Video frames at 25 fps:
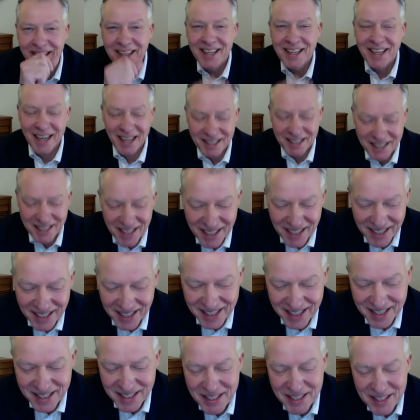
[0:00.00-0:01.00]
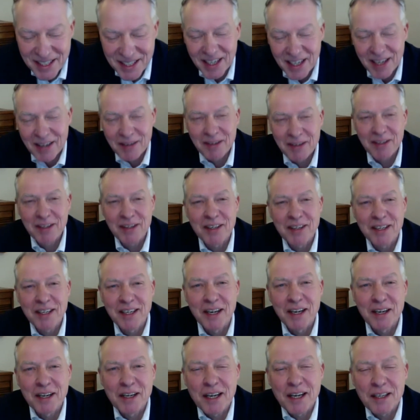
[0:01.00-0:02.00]
I think
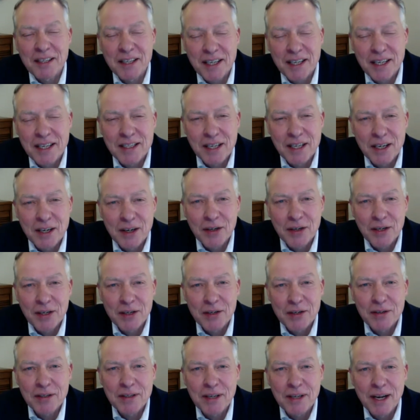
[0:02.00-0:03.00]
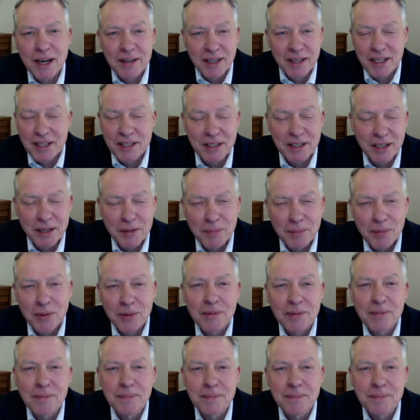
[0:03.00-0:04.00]
I think he's argued. I think he's a
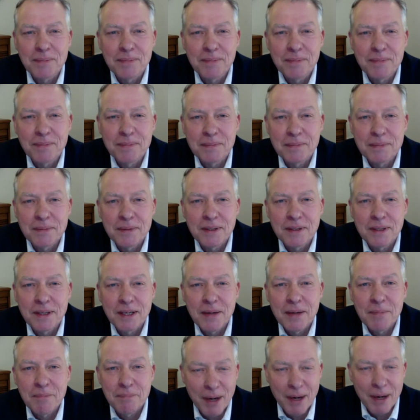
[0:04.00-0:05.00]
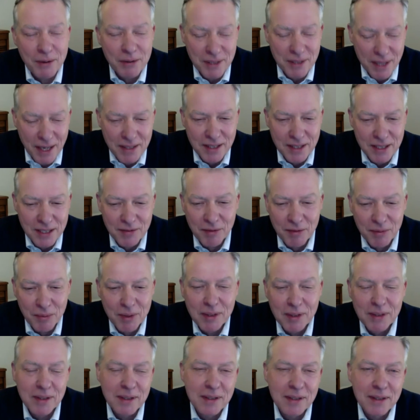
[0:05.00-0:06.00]
liberal in both senses of the
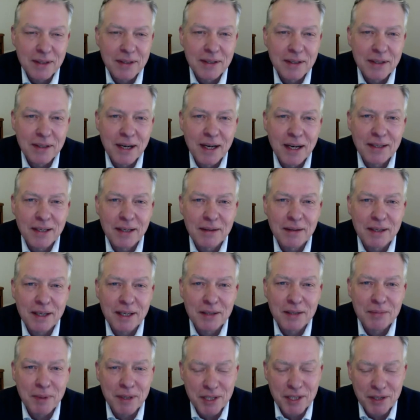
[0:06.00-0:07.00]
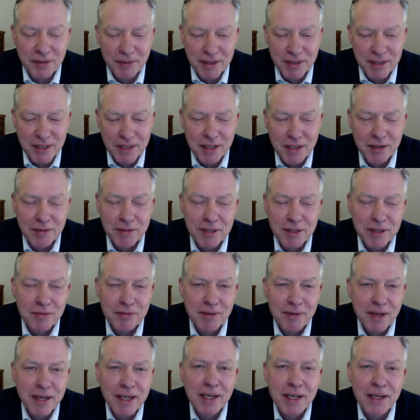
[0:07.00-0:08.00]
word. I don't think he's much of a conservative of
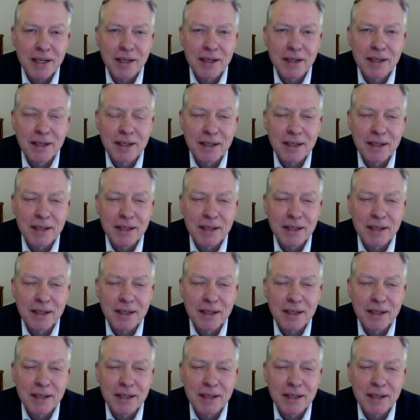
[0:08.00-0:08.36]
any kind.